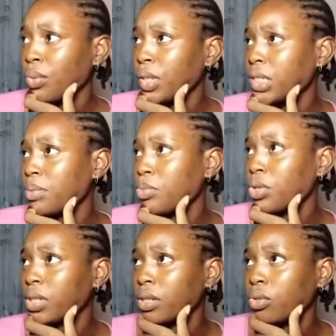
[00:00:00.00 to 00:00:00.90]
which is
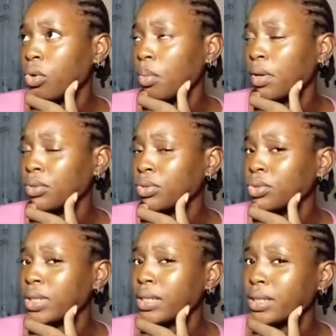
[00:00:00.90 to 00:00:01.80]
more than normal. So
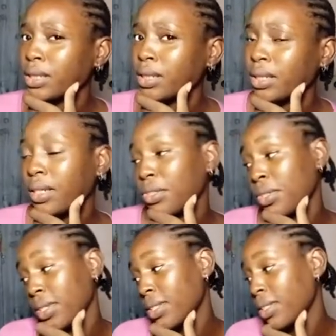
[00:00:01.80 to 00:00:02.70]
should I take it? I think I
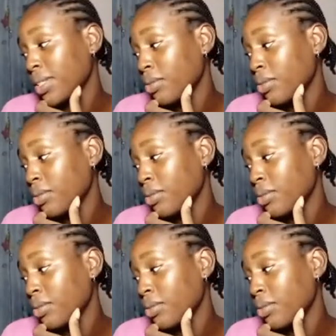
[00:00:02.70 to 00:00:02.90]
should take it.